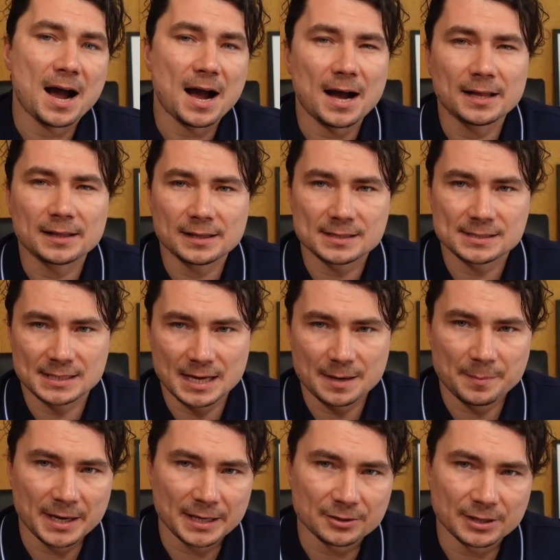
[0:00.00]
unless they are
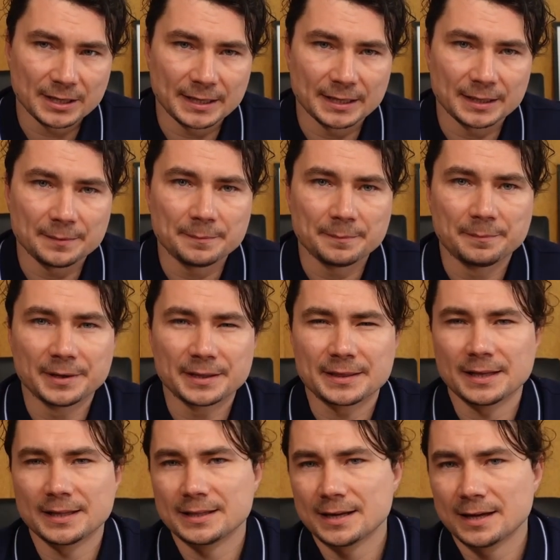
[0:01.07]
migrating, but
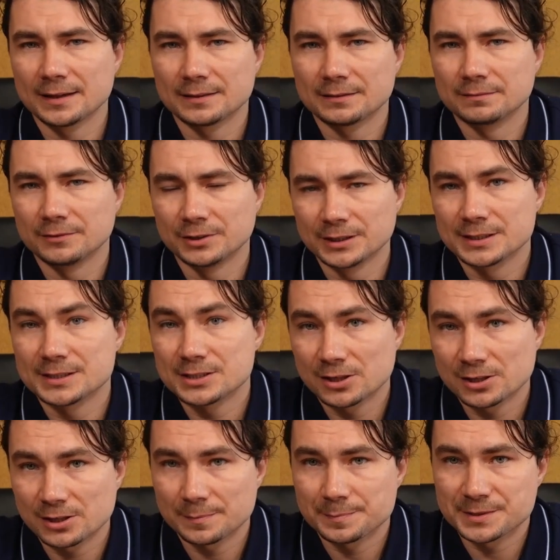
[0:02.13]
they're not really
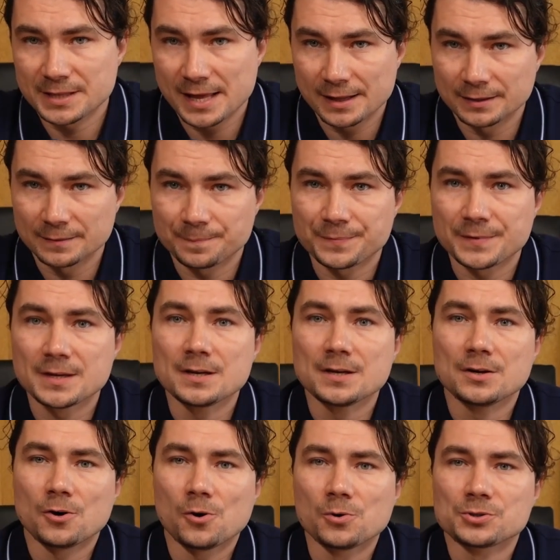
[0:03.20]
startups then.
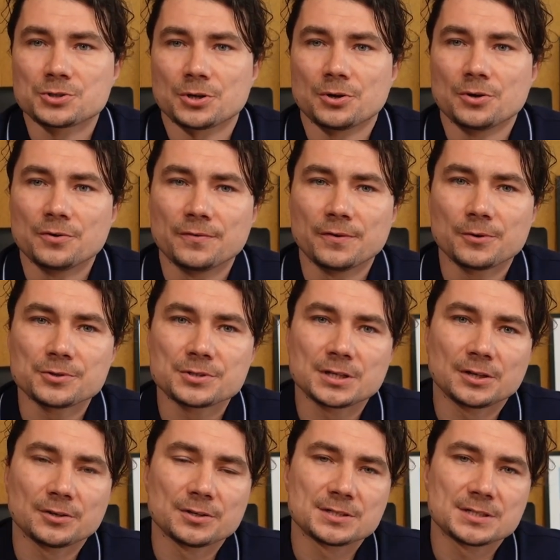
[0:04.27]
Also,
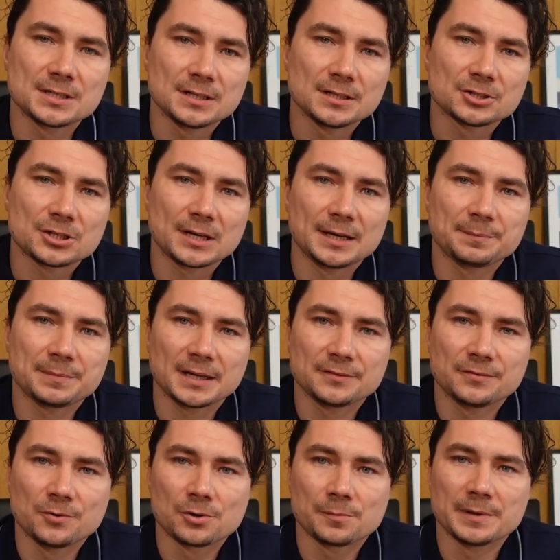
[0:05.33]
focusing on a single trading
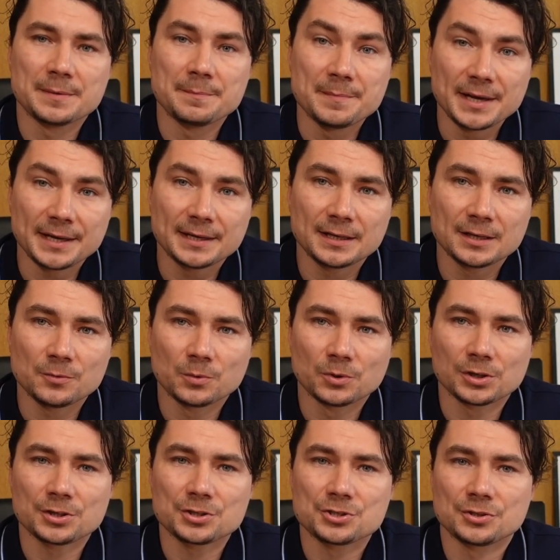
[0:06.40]
platform and making it
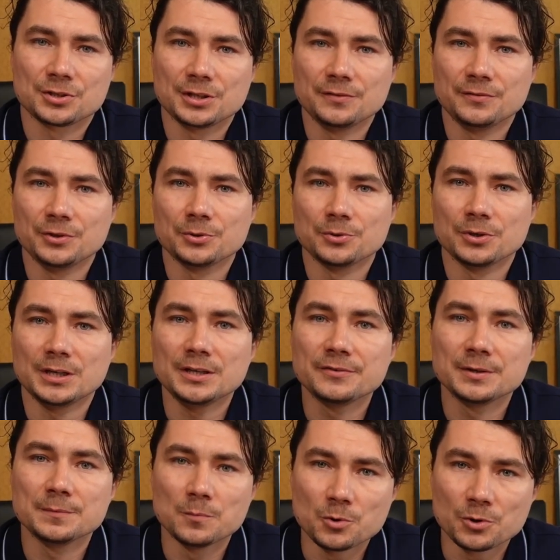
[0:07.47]
work should give you
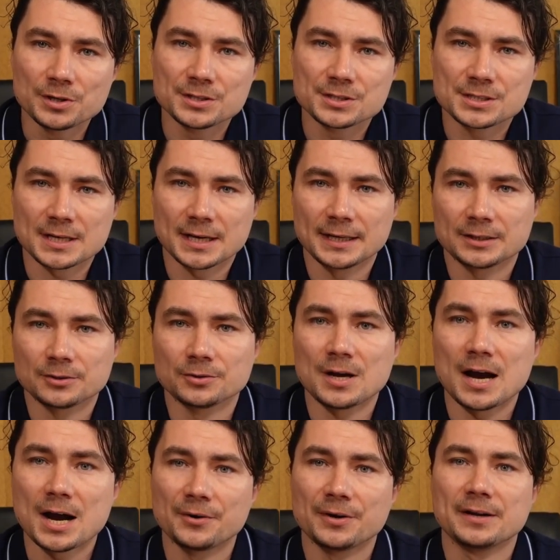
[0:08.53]
even more insight on
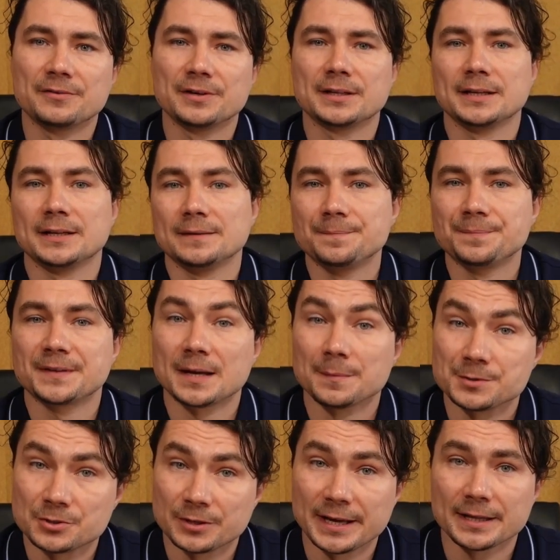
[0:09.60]
how everything
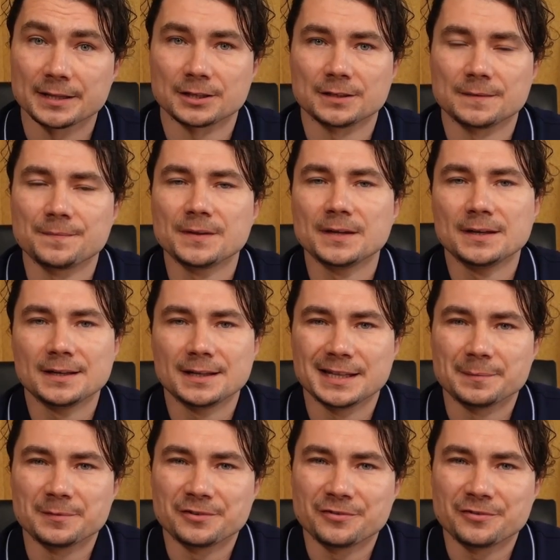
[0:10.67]
comes together. Number